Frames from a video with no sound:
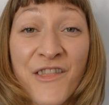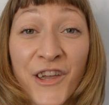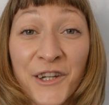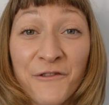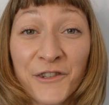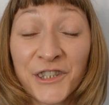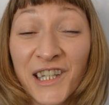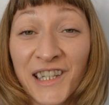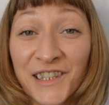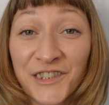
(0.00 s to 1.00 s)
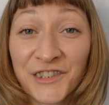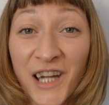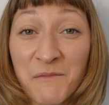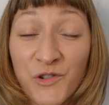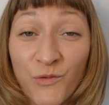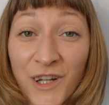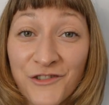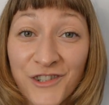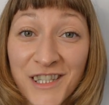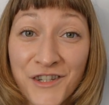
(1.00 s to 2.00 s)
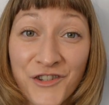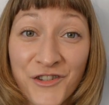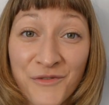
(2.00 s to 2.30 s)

Thank you for taking the time to watch this.